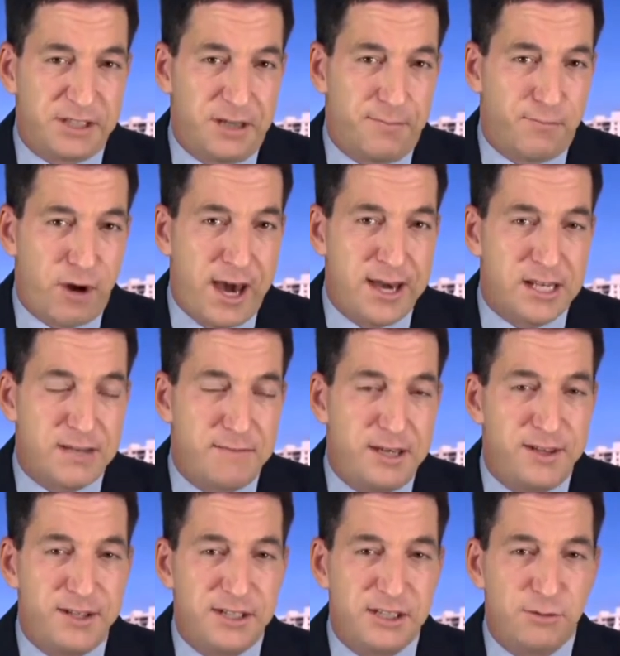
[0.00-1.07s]
And Brian, to me,
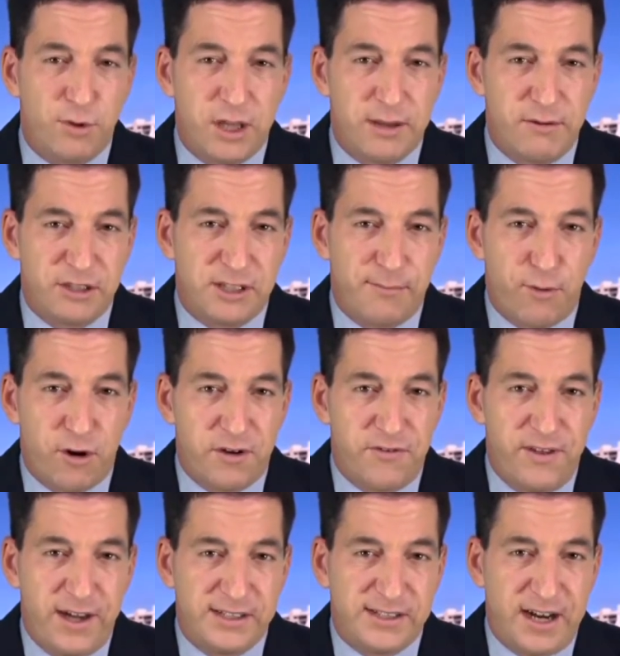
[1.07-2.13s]
this is one of the most important
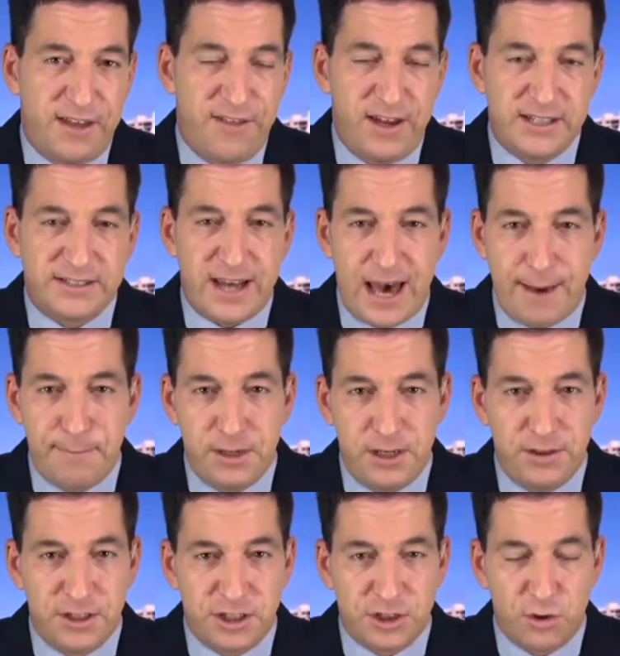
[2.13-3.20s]
things that I think has happened in
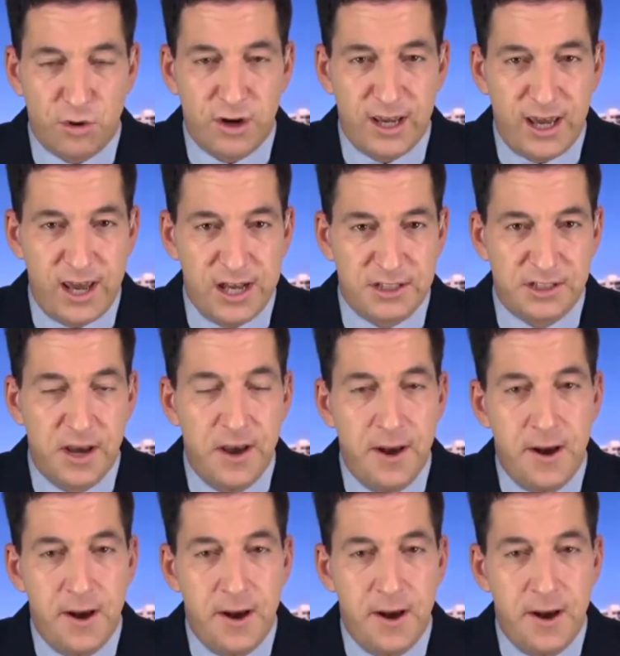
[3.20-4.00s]
this story is